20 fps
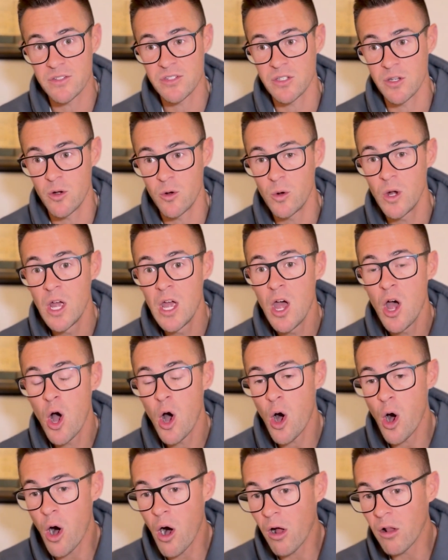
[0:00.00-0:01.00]
So
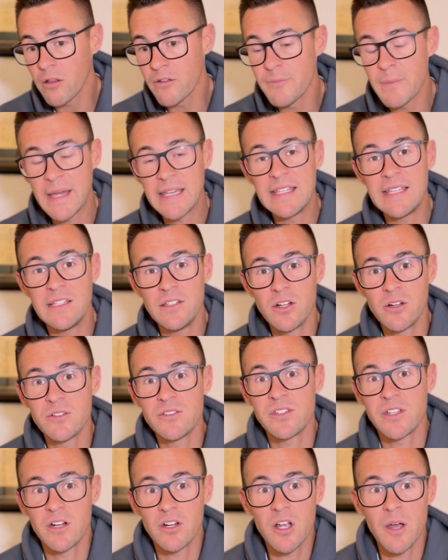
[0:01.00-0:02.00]
all of my
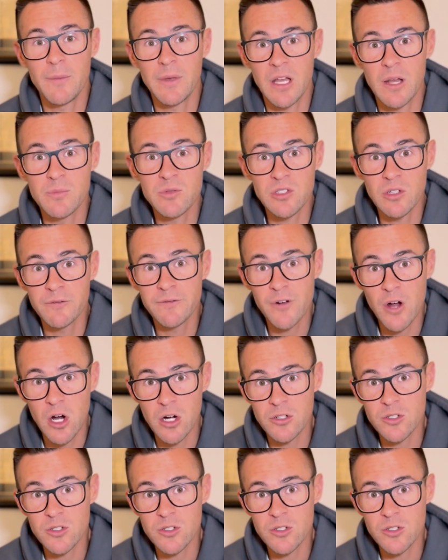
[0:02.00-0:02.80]
keynotes that are coming up so far